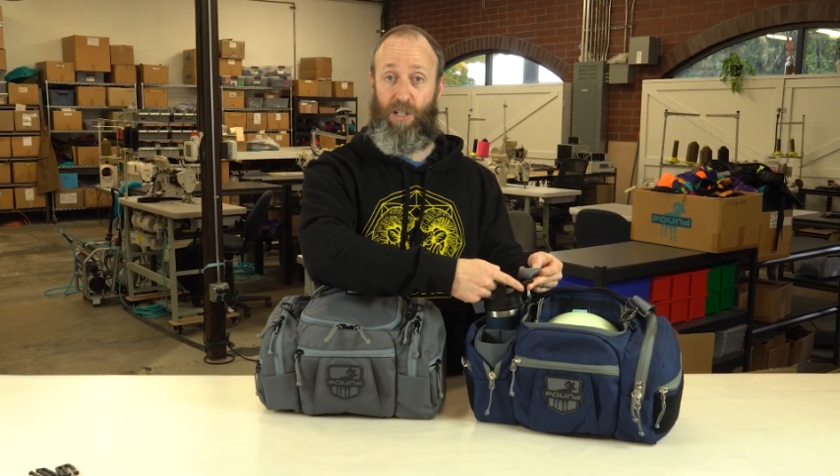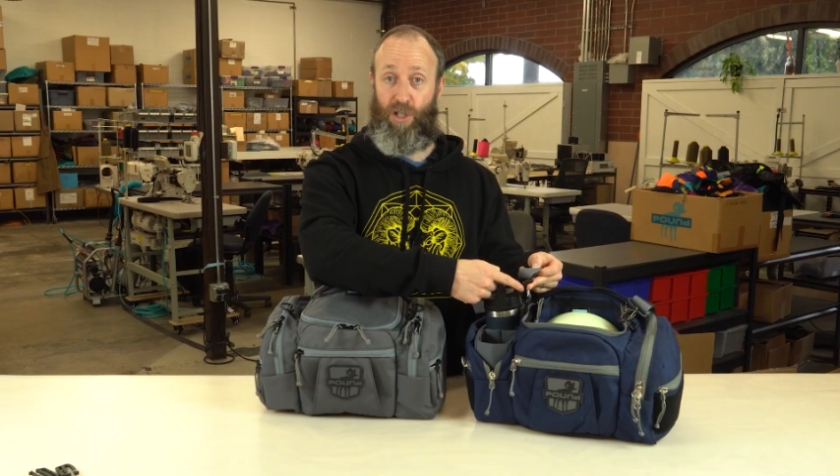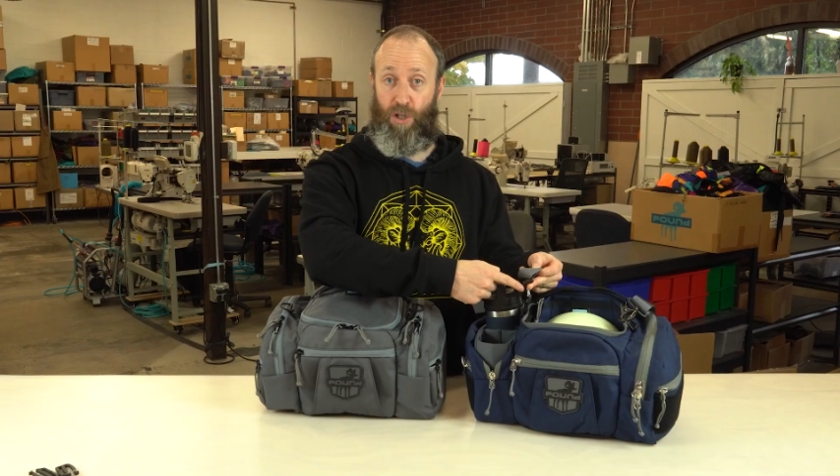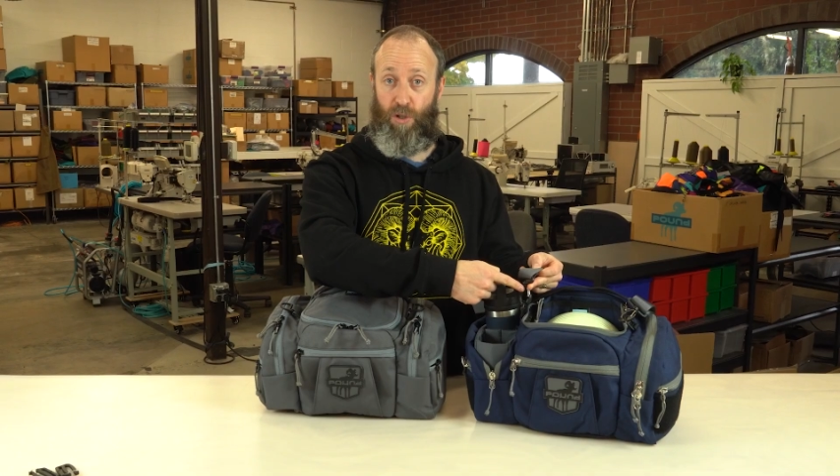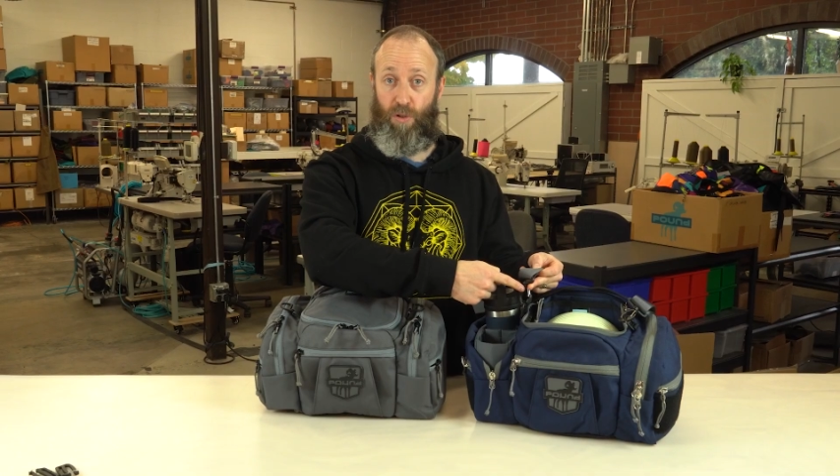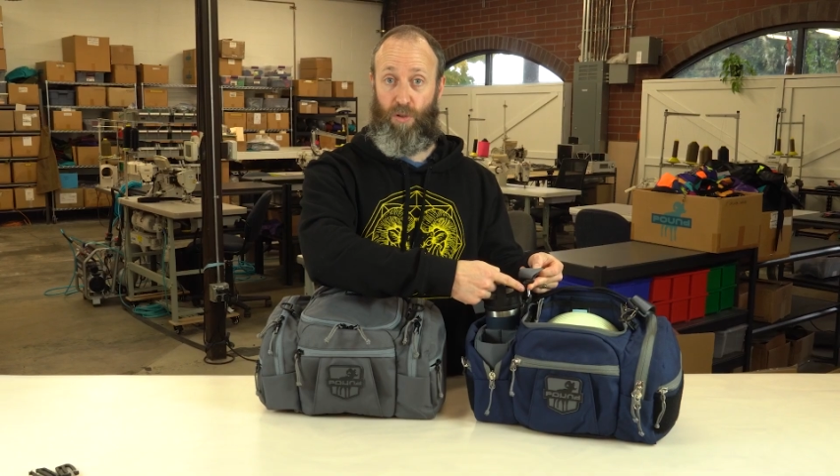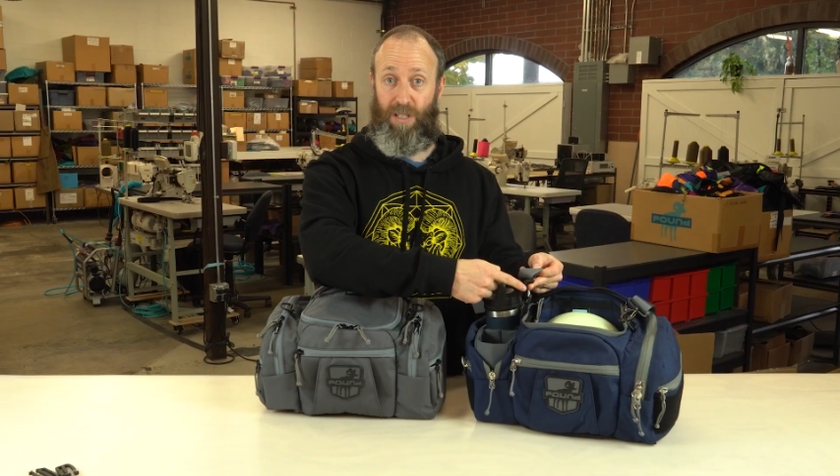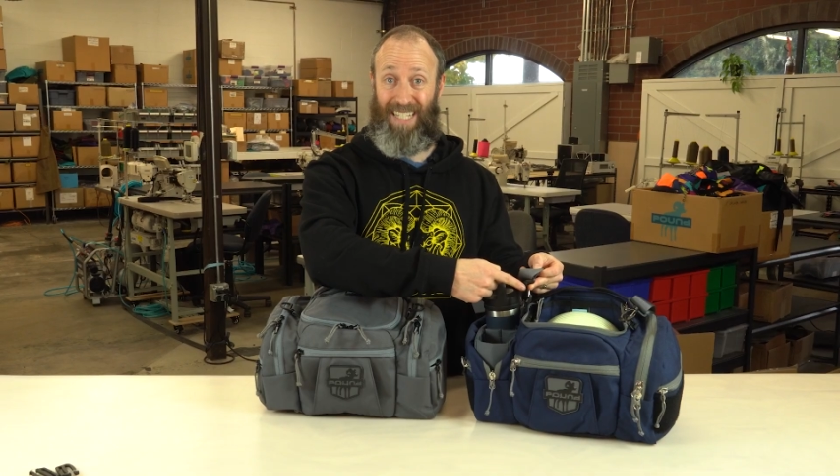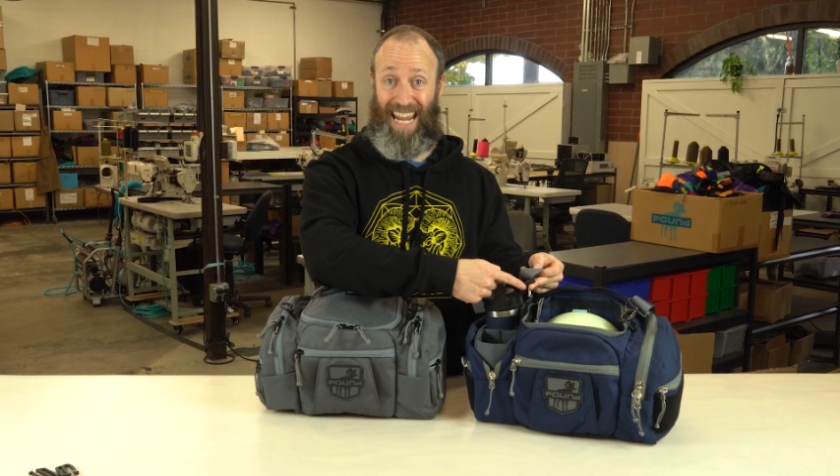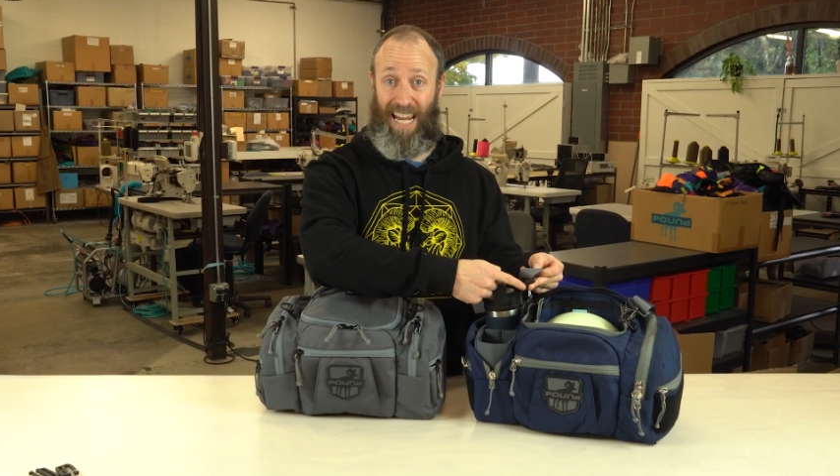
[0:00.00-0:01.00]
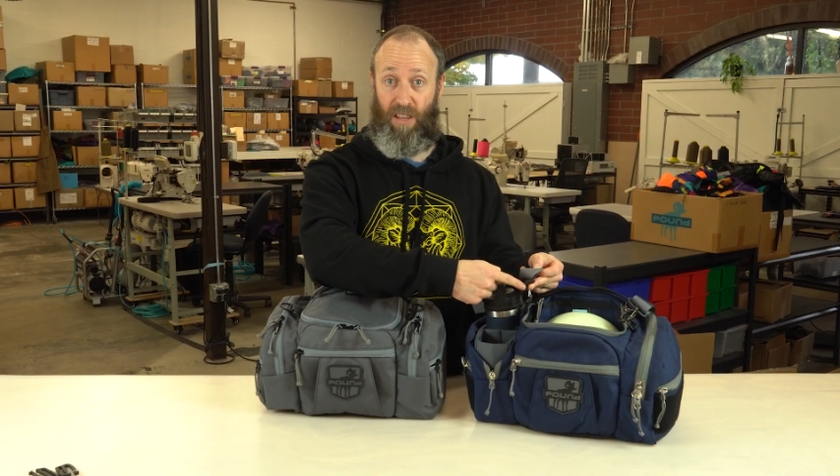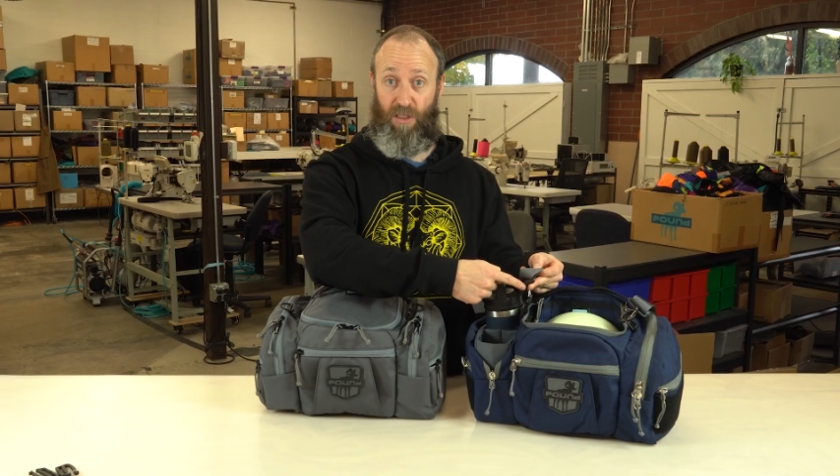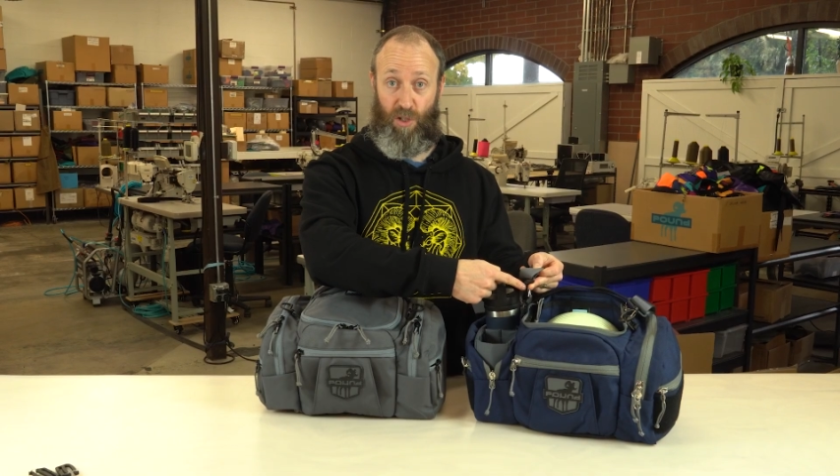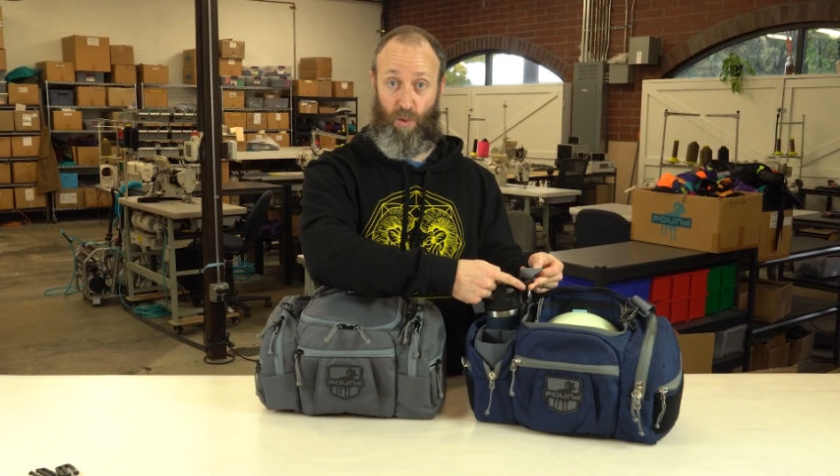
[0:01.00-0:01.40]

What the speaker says: to take the